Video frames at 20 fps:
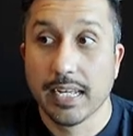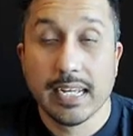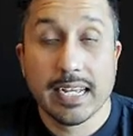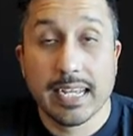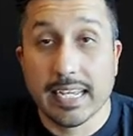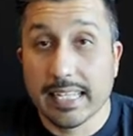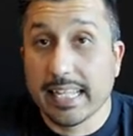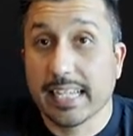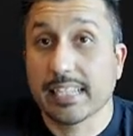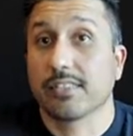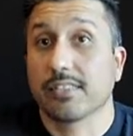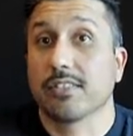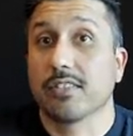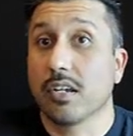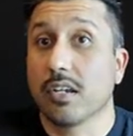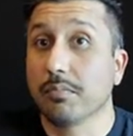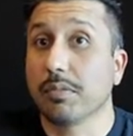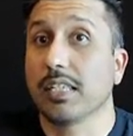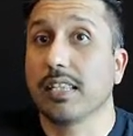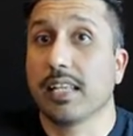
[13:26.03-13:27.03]
And that's
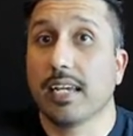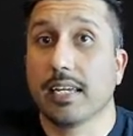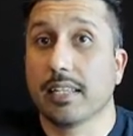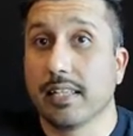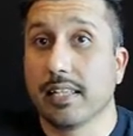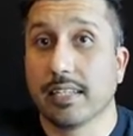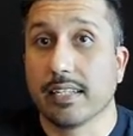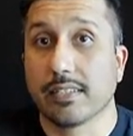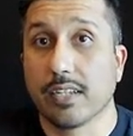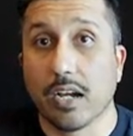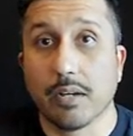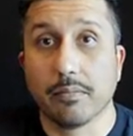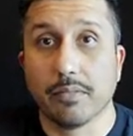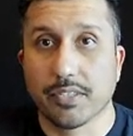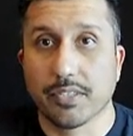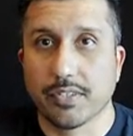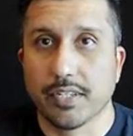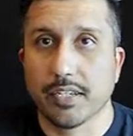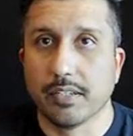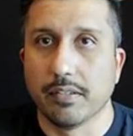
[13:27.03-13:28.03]
something that Thomas
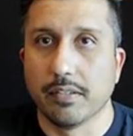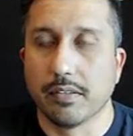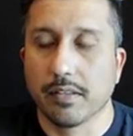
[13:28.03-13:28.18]
did.